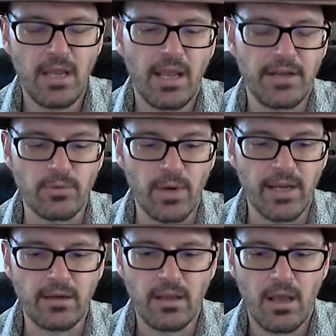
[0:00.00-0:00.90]
And you're
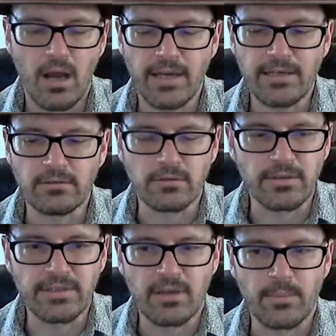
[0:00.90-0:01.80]
right, I didn't learn
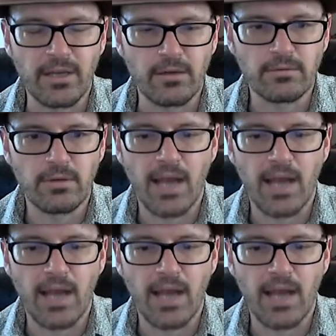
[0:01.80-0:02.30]
this on my own.